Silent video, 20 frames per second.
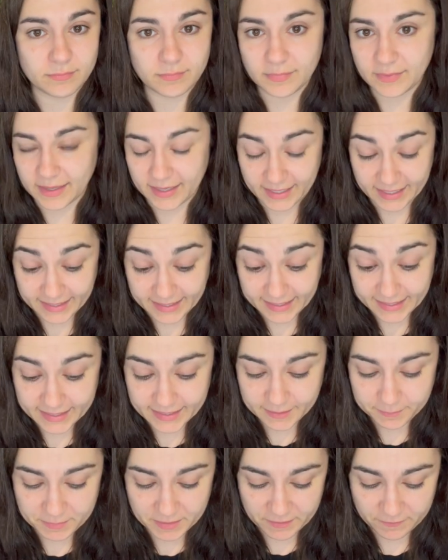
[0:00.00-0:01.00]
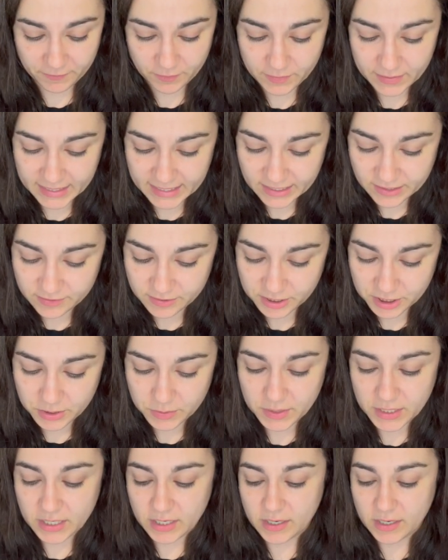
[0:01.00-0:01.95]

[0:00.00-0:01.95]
the easiest, but if you need to,